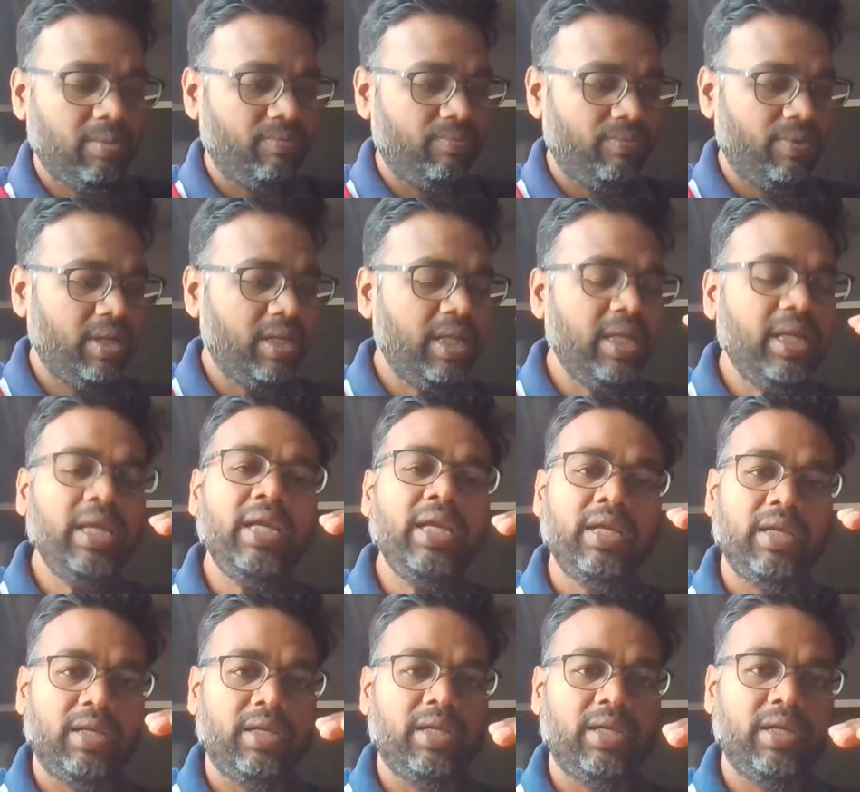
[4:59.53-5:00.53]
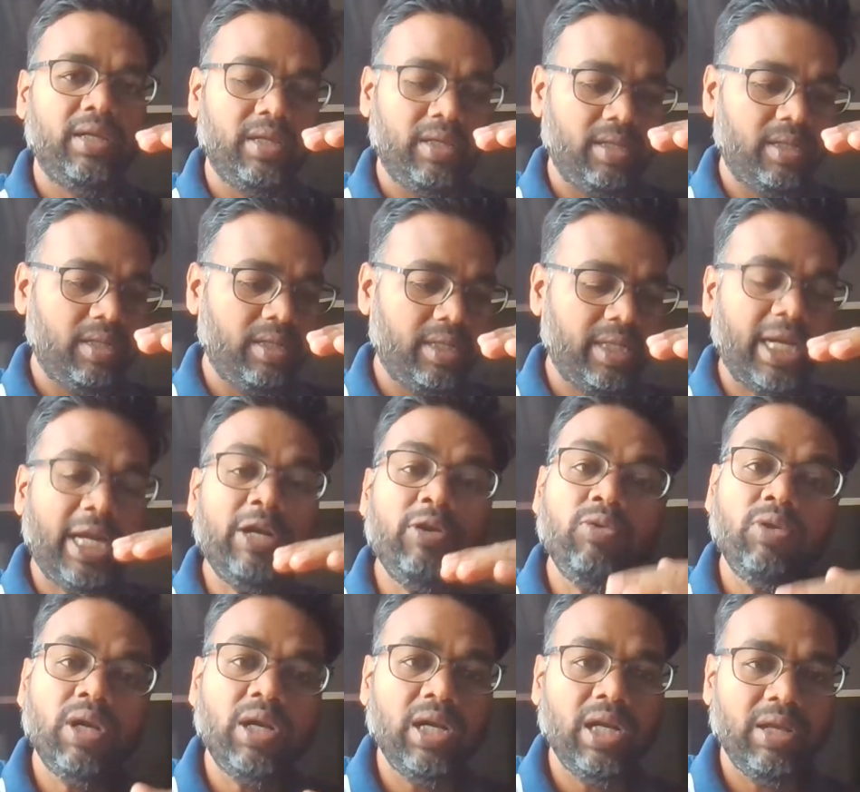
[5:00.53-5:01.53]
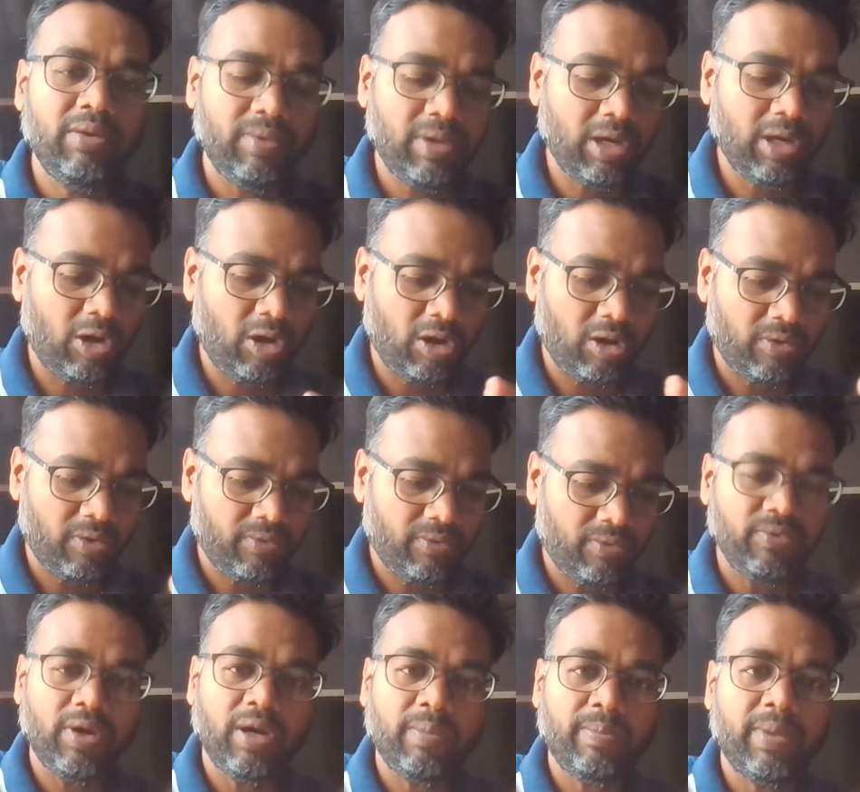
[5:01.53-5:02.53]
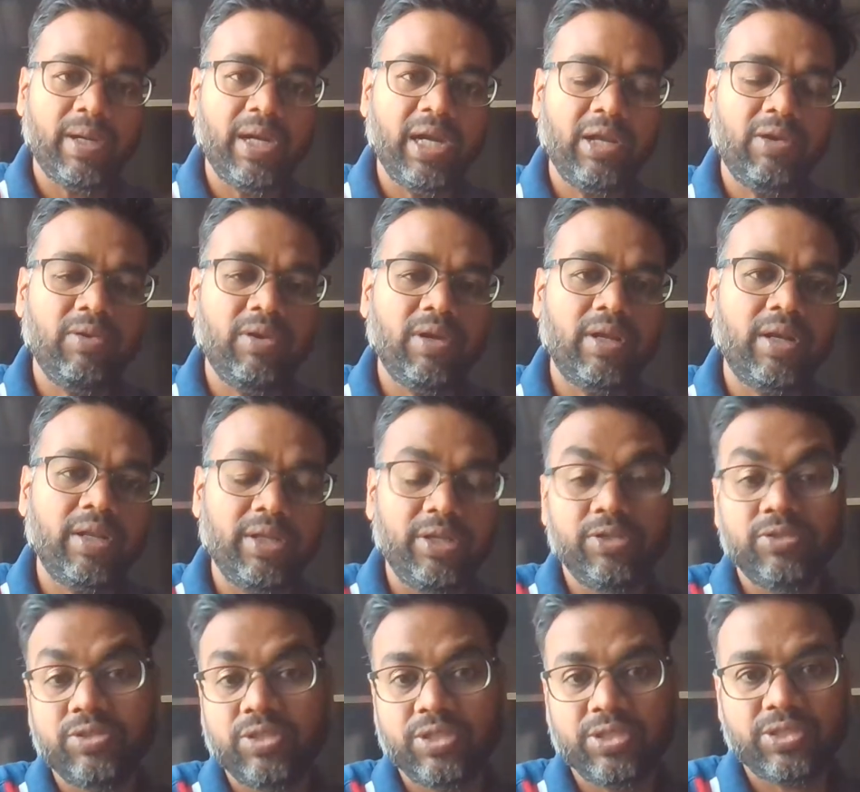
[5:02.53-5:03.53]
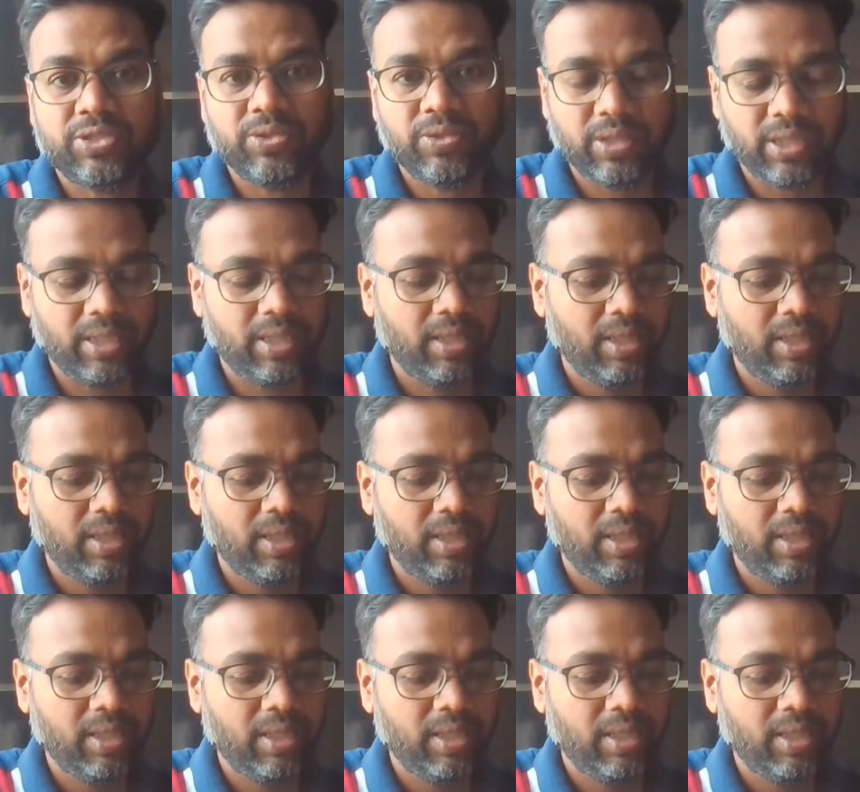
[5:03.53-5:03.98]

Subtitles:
very granular level of a particular user story.